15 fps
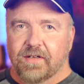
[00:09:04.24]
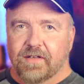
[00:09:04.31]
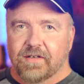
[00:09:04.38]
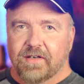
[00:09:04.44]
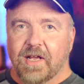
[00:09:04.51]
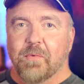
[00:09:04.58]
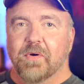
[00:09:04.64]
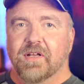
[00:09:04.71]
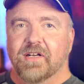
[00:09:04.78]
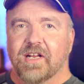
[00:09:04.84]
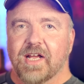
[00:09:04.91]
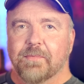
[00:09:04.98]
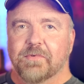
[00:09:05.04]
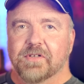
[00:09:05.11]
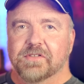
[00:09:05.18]
Network
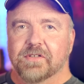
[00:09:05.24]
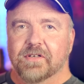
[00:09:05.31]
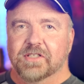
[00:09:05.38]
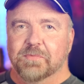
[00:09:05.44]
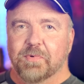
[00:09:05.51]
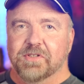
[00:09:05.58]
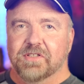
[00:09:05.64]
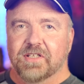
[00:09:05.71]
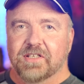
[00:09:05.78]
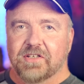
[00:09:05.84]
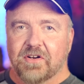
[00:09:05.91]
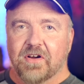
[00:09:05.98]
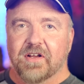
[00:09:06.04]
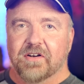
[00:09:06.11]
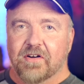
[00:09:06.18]
adapters are explicitly
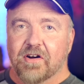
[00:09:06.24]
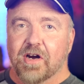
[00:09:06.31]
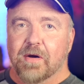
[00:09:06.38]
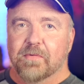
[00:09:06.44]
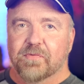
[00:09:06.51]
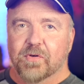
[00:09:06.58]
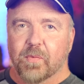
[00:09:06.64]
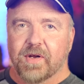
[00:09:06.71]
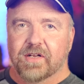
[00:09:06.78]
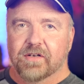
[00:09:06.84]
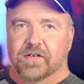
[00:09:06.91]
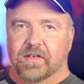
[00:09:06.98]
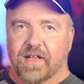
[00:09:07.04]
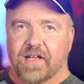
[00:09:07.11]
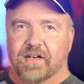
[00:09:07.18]
not armed for
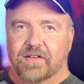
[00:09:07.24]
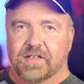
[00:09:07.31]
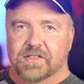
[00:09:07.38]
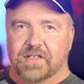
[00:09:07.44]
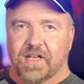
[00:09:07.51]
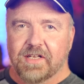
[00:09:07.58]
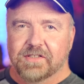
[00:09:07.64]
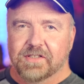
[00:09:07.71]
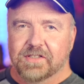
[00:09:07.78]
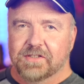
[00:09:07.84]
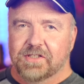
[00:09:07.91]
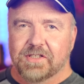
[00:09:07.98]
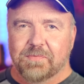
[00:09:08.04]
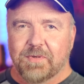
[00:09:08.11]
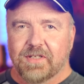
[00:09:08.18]
Wake-on-LAN in these cases
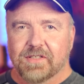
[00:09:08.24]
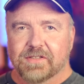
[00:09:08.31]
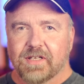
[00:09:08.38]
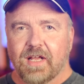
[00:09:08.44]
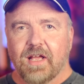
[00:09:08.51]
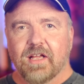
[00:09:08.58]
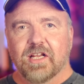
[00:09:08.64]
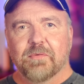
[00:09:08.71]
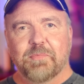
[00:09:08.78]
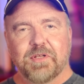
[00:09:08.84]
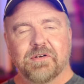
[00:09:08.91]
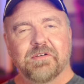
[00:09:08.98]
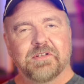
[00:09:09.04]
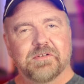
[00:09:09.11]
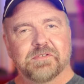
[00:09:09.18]
just because
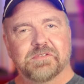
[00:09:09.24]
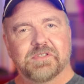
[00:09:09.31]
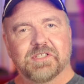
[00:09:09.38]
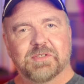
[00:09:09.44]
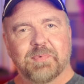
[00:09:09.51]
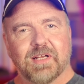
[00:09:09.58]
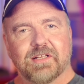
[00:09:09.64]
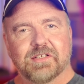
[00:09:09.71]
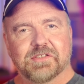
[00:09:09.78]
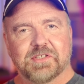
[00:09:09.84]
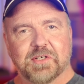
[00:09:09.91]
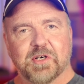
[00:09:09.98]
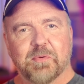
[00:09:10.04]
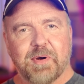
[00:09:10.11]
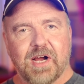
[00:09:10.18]
computer users expect
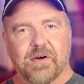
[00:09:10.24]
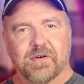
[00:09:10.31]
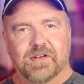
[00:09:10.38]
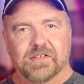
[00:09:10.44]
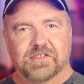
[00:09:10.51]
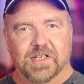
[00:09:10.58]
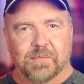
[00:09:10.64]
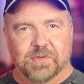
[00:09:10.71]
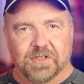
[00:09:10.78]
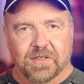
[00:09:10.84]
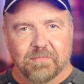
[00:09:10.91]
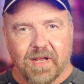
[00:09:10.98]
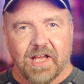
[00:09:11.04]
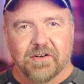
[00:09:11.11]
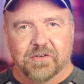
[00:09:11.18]
zero power consumption and
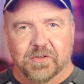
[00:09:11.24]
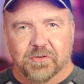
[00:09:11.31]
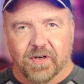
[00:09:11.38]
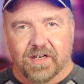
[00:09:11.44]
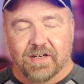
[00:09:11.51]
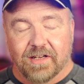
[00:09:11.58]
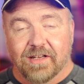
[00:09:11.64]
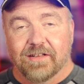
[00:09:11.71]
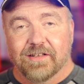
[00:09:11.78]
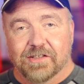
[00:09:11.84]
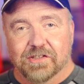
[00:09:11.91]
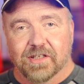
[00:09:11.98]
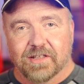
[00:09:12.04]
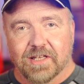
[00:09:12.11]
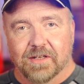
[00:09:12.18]
battery drain in the
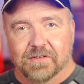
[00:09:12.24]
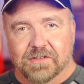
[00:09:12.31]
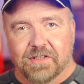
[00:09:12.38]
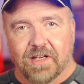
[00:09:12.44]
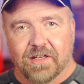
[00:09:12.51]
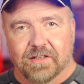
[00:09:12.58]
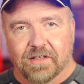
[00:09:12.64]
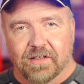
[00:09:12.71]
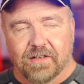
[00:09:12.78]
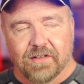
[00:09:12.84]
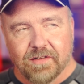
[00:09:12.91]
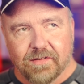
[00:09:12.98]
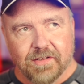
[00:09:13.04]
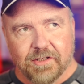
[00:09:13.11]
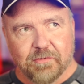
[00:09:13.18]
shutdown state.
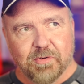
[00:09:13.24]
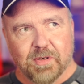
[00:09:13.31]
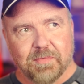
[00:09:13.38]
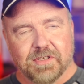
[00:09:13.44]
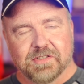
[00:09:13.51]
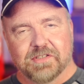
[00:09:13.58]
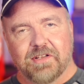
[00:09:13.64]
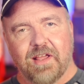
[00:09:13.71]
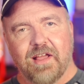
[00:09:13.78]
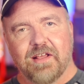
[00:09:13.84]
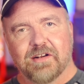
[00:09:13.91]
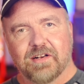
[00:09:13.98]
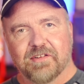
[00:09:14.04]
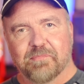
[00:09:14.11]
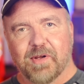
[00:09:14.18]
It'd probably be a
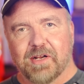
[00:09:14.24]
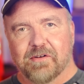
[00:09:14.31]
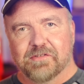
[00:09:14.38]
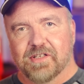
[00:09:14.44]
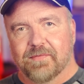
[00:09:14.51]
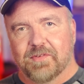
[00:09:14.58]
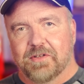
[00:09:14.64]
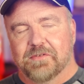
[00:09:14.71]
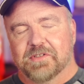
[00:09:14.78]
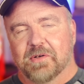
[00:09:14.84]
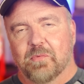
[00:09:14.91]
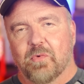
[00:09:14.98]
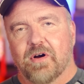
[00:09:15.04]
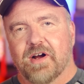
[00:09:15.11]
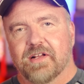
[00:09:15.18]
scandal if Microsoft used a
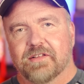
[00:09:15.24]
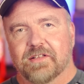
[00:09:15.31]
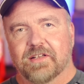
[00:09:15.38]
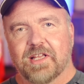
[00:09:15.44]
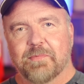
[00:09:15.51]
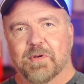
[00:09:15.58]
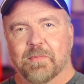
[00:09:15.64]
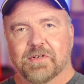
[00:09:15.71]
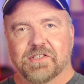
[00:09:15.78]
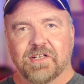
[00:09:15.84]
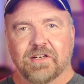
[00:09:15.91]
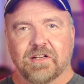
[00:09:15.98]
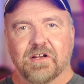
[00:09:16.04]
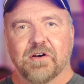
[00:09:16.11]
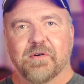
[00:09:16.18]
watt to keep your
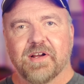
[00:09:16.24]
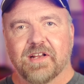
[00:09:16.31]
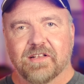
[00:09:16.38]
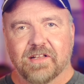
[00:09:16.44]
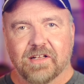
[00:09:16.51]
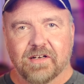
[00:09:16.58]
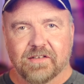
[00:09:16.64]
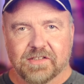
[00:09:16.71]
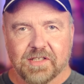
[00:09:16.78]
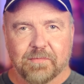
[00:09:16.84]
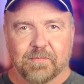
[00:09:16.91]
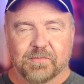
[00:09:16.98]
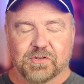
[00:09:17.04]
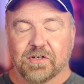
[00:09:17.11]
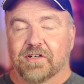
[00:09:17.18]
machine going and then
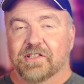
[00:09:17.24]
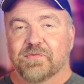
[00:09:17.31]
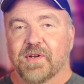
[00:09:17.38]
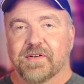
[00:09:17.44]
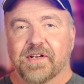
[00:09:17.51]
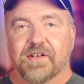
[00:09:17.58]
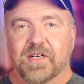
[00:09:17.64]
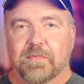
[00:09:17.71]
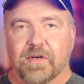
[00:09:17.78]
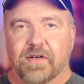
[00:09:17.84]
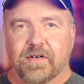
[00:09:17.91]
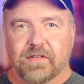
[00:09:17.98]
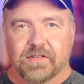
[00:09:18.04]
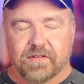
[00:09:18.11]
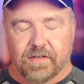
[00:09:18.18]
some journalist found out
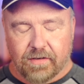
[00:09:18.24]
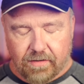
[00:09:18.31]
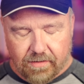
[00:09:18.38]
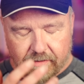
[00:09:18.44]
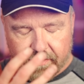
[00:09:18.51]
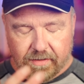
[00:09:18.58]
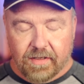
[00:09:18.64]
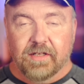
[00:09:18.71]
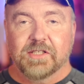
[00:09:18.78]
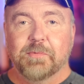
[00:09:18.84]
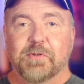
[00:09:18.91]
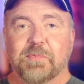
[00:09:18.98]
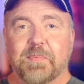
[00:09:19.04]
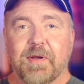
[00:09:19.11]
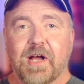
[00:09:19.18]
about it and thought, oh, it's
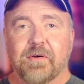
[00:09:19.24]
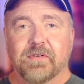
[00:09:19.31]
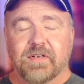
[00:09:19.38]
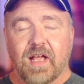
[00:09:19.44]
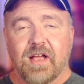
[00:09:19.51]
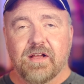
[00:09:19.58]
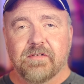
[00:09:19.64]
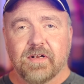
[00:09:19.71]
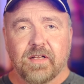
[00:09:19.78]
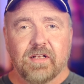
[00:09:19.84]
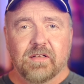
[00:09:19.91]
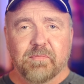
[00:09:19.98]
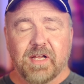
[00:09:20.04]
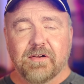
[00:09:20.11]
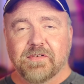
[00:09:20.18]
supposed to be powered down,
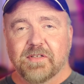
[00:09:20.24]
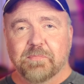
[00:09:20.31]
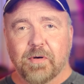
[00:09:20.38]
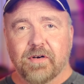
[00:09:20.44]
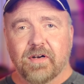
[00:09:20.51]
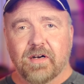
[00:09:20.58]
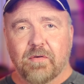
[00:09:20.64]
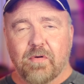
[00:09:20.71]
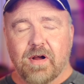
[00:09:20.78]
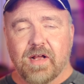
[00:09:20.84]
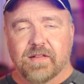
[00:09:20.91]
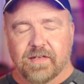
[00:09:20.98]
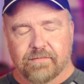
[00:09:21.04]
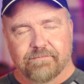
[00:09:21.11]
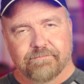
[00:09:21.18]
Microsoft's burning a
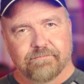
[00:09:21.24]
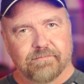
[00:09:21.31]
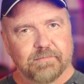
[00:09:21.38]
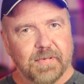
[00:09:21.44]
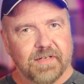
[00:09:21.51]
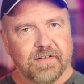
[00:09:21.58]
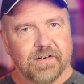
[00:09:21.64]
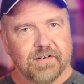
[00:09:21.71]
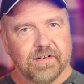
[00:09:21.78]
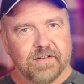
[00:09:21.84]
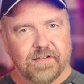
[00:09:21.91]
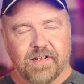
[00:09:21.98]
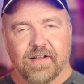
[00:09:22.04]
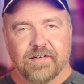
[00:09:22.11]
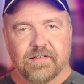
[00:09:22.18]
watt. Been there, done
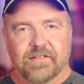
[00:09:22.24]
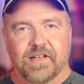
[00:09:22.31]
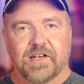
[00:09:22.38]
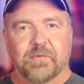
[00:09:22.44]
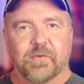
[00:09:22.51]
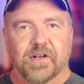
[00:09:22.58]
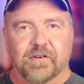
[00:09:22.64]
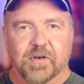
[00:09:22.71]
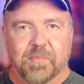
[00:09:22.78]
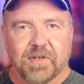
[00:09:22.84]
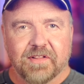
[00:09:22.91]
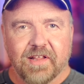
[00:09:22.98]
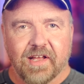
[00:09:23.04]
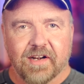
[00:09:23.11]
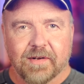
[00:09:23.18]
that. They didn't want to
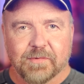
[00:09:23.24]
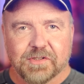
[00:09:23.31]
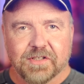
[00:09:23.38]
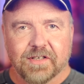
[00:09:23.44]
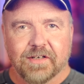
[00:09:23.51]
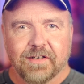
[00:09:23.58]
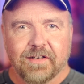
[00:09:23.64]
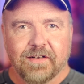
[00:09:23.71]
repeat that, I'm sure.